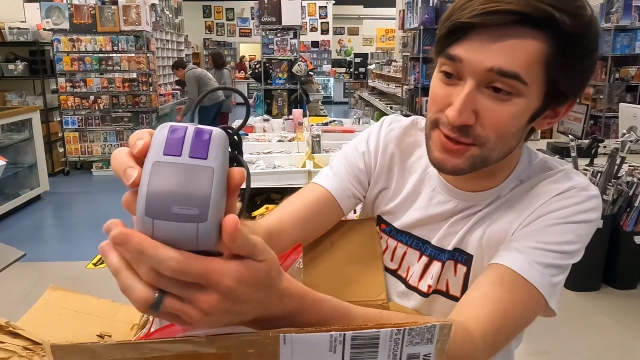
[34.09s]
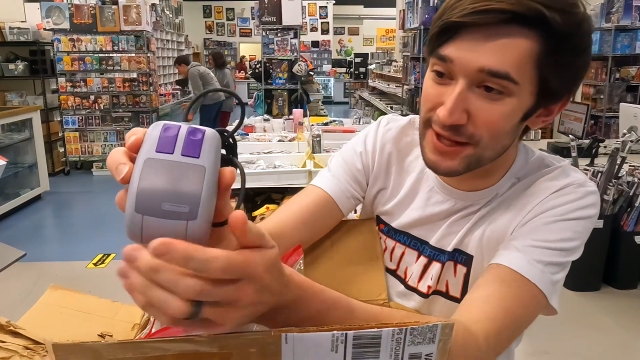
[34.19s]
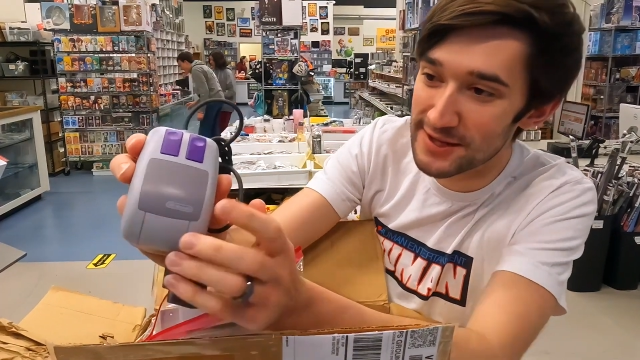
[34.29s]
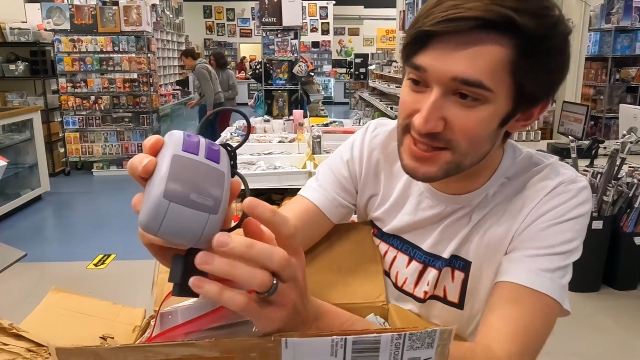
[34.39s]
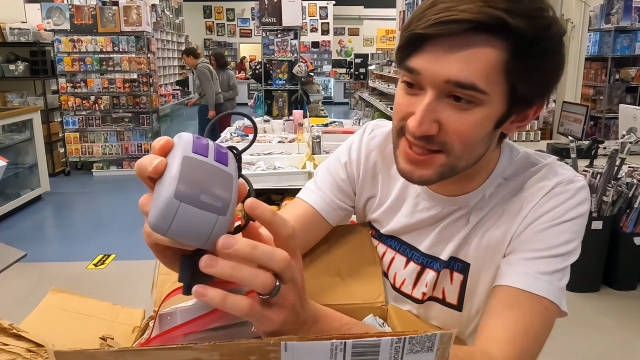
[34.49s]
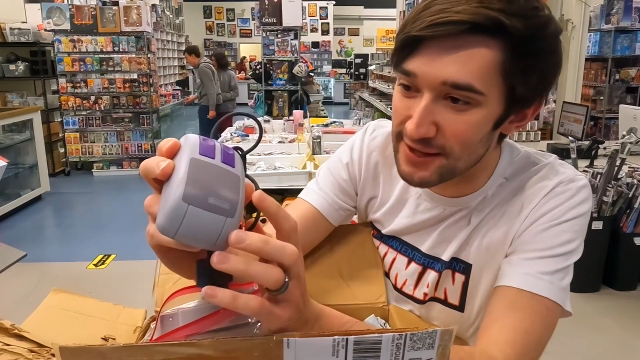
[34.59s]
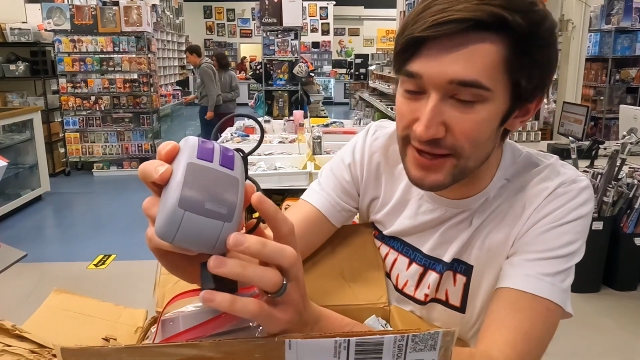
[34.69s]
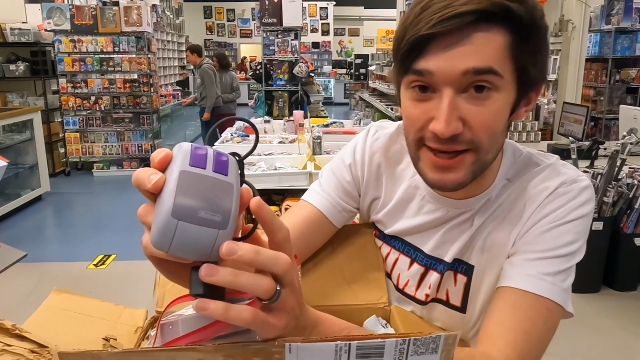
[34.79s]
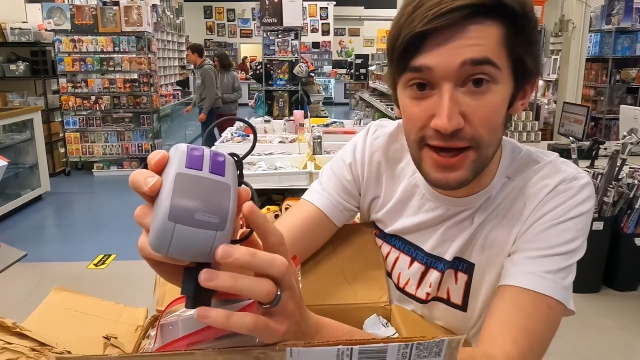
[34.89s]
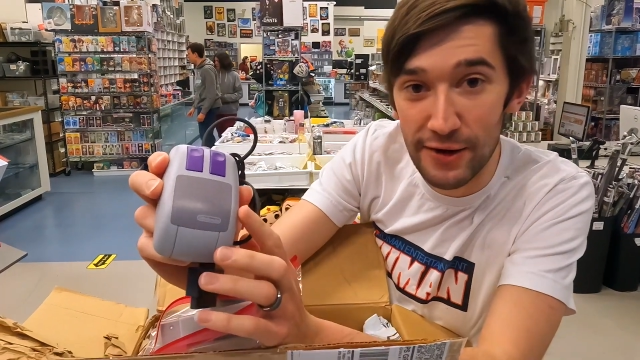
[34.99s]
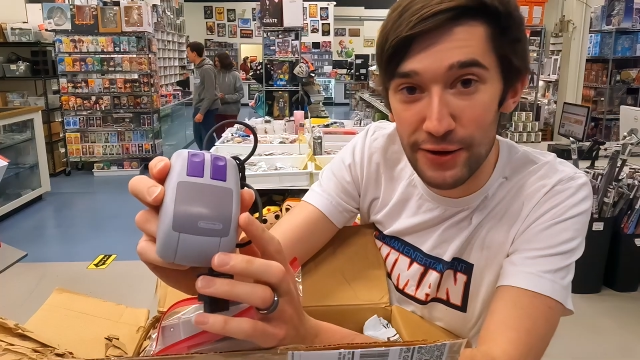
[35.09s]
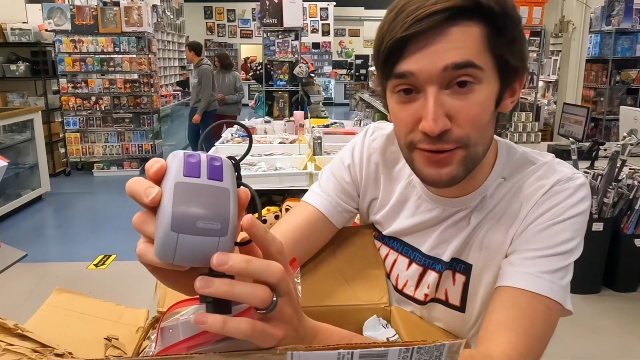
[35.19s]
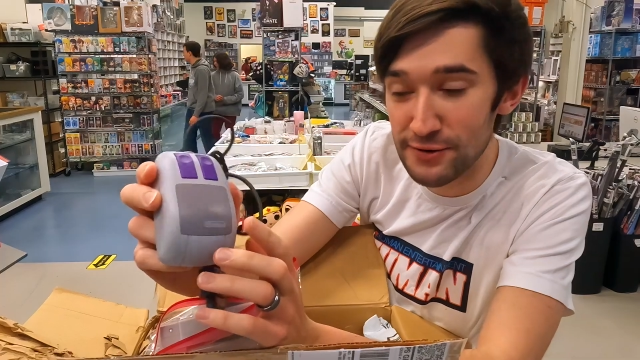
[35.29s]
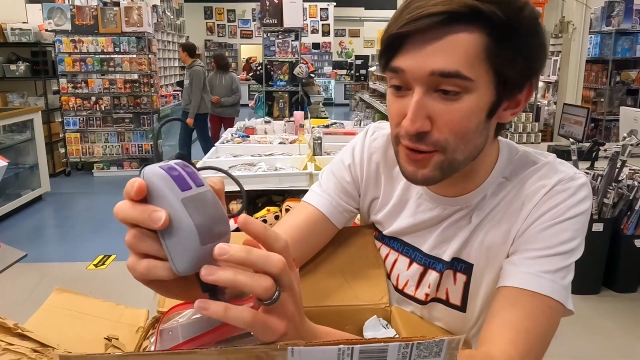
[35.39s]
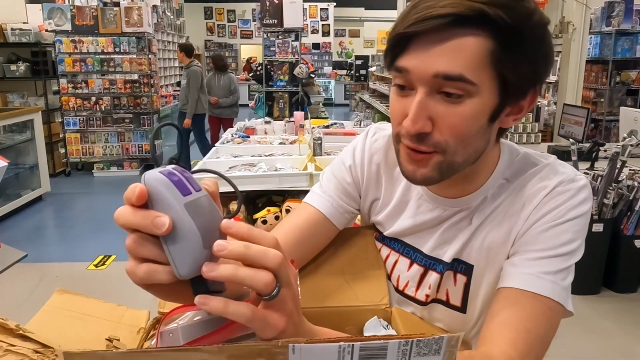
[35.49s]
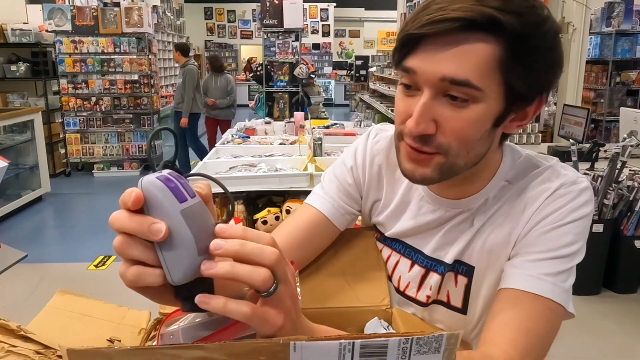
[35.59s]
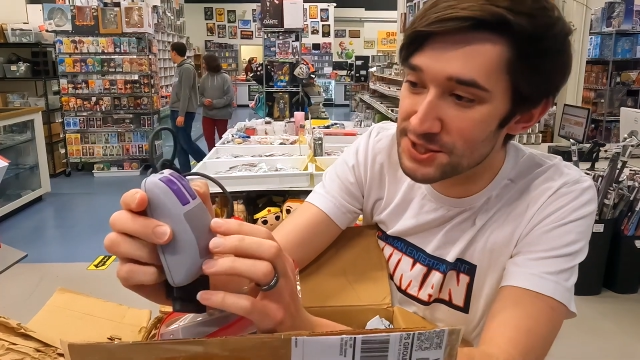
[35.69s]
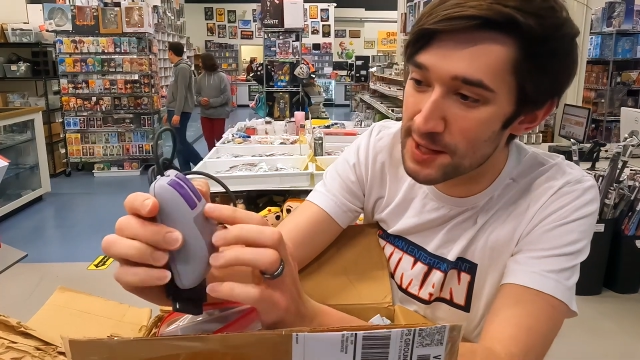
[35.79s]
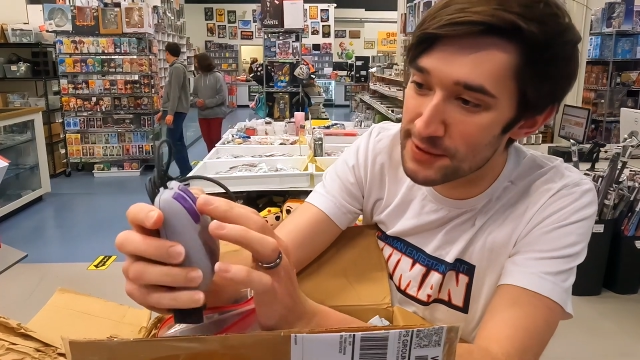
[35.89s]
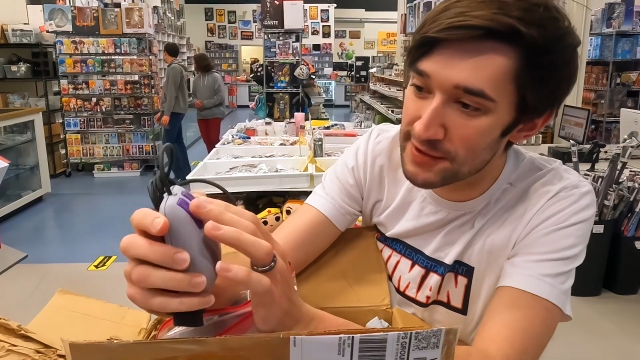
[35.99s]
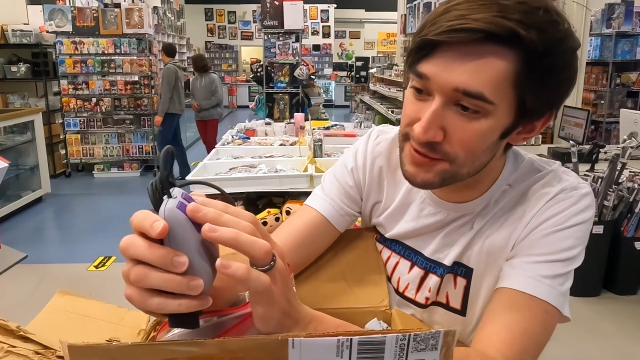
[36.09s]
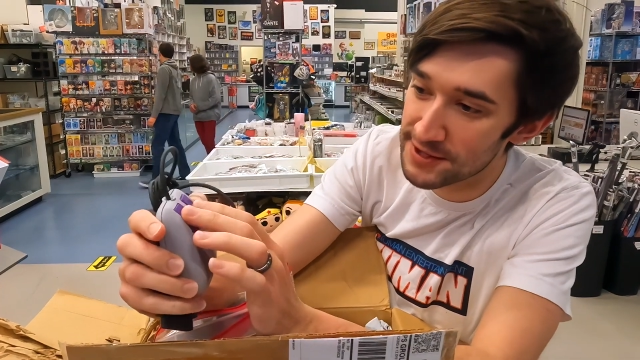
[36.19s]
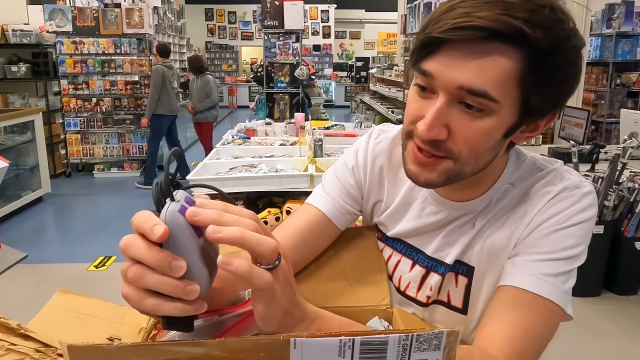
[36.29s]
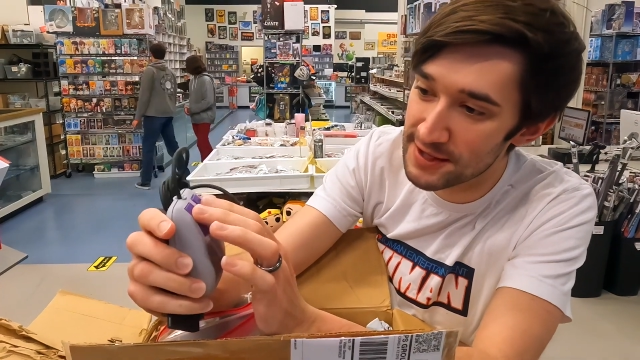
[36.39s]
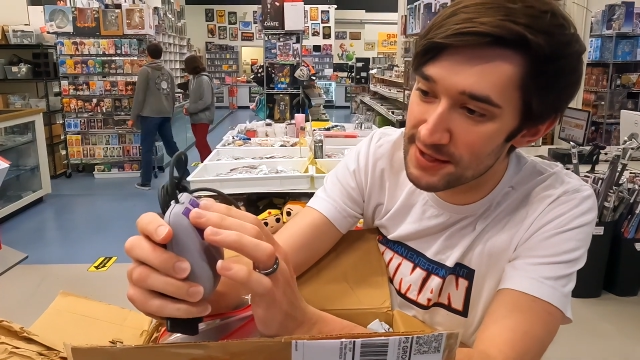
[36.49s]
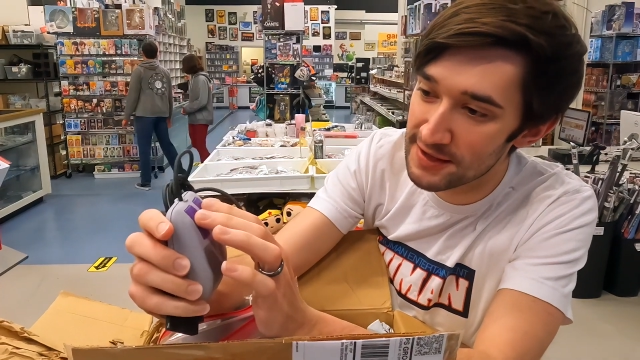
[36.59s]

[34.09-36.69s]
A lot of these get like yellowed over time and everything,